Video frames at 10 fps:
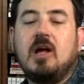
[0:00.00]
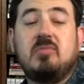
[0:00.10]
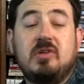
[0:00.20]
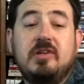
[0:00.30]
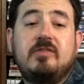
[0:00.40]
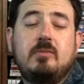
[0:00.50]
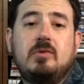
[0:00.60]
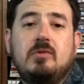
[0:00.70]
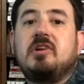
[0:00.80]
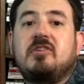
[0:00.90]

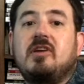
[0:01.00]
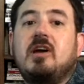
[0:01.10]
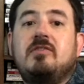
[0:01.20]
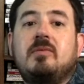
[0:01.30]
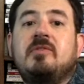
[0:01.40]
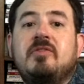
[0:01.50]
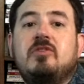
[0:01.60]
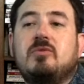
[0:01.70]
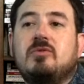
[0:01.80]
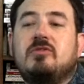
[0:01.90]
unbelievable. But aside from the
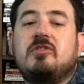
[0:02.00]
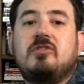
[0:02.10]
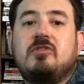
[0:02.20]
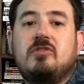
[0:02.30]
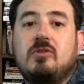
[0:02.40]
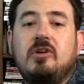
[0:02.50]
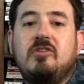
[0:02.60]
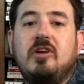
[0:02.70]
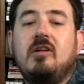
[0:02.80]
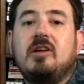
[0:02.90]
visuals, the
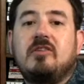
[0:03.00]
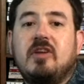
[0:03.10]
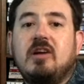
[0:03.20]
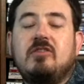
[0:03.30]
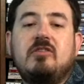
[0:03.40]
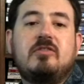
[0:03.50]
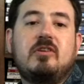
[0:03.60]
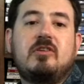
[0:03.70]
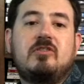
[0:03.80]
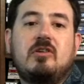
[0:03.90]
storytelling is actually
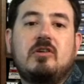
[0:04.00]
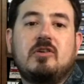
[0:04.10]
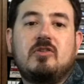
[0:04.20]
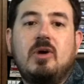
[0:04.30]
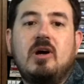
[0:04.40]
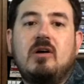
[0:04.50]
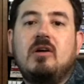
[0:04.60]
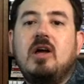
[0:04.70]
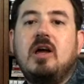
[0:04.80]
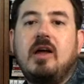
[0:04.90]
very strong as
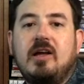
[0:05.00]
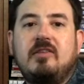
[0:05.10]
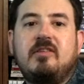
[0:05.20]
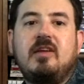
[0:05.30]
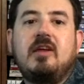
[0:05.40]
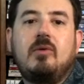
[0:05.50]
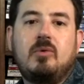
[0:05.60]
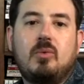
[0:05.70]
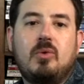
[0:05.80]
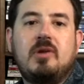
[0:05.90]
well. I say that
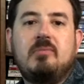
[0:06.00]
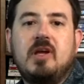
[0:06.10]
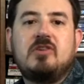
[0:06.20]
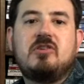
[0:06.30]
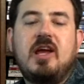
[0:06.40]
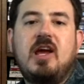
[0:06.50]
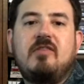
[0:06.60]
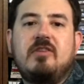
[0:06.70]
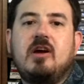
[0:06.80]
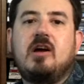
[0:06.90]
with one major
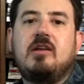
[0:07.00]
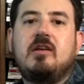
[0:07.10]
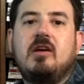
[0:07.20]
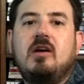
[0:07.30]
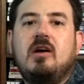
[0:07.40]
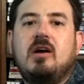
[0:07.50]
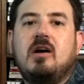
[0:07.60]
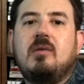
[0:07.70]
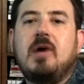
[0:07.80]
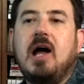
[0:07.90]
caveat.
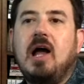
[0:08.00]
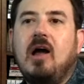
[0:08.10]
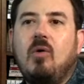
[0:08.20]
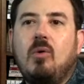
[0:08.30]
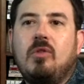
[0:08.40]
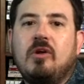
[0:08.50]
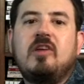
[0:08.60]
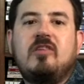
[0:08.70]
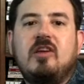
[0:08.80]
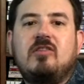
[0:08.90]

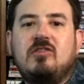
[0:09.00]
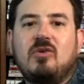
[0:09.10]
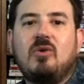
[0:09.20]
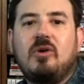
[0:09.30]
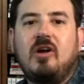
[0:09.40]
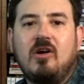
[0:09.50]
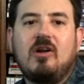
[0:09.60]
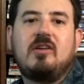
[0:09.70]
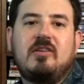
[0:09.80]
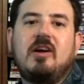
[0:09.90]
There is a story
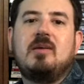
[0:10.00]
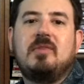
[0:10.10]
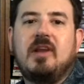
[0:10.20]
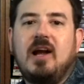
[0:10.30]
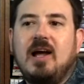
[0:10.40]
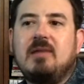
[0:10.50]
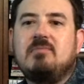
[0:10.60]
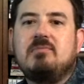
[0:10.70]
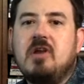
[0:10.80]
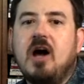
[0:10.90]
archetype that
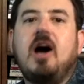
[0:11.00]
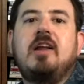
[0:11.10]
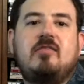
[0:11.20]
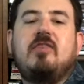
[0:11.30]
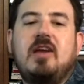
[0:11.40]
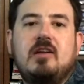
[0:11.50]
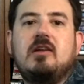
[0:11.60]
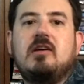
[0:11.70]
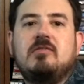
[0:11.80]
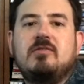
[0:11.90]
I'm not a fan
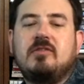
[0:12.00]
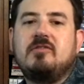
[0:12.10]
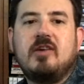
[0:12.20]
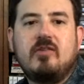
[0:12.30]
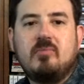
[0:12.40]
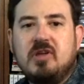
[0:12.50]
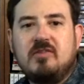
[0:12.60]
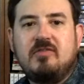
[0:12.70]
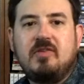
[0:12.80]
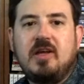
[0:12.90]
of. I've never
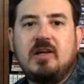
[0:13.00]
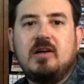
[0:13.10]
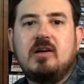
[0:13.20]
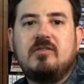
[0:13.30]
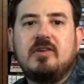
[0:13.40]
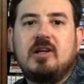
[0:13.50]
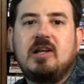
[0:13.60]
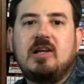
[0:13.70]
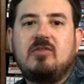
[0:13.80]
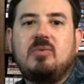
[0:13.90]
been a fan of,
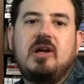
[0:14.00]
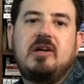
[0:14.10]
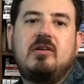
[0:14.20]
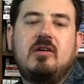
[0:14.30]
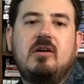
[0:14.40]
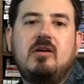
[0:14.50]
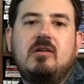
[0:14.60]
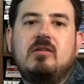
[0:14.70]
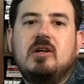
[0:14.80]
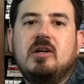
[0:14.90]
and that's what I
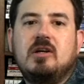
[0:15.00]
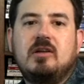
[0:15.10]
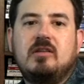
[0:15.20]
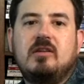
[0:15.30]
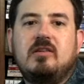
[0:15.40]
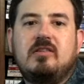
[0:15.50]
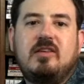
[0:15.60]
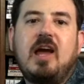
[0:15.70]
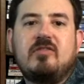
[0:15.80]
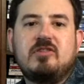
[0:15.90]
call the
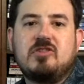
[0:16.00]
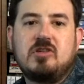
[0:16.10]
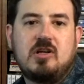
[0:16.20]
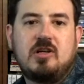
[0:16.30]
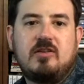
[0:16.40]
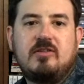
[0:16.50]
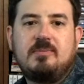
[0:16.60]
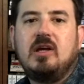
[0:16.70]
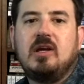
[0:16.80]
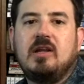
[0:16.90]
scavenger hunt.
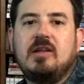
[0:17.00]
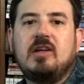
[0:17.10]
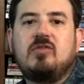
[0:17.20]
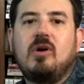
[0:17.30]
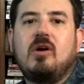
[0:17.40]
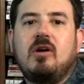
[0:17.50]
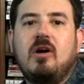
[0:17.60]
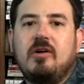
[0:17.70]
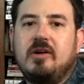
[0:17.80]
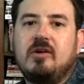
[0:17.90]
And that's where
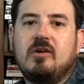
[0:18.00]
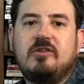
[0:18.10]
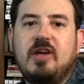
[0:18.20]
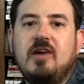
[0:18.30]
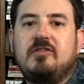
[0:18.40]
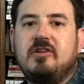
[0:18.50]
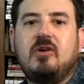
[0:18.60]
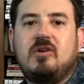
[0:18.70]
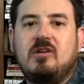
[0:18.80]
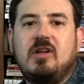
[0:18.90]
our heroes have to
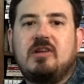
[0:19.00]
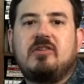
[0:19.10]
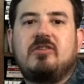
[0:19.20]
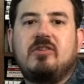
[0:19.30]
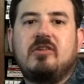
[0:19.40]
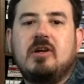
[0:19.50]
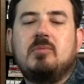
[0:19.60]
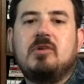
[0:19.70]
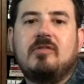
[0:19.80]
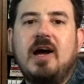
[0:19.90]
go collect a certain
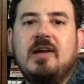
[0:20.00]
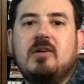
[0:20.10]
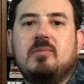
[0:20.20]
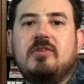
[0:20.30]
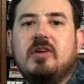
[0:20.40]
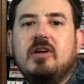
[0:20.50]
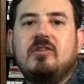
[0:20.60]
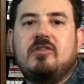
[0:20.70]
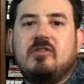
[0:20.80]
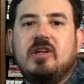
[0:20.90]
number of items
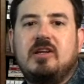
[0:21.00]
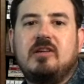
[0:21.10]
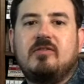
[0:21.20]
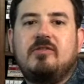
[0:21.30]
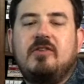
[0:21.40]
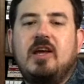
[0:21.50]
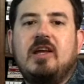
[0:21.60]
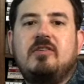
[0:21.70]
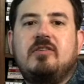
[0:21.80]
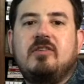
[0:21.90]
so they can
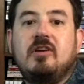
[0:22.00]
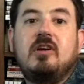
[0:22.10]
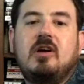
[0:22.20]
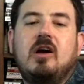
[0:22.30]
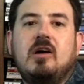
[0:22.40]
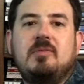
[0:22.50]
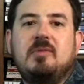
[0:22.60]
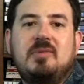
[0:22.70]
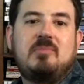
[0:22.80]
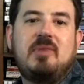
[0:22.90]
face
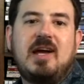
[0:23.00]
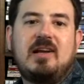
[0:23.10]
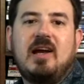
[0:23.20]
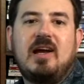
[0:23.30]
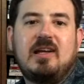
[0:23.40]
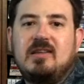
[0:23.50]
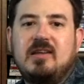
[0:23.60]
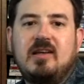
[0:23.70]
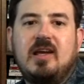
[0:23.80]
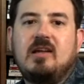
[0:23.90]
the big bad guy at
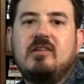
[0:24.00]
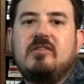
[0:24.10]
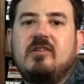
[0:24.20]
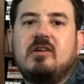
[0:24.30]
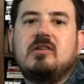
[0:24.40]
the end.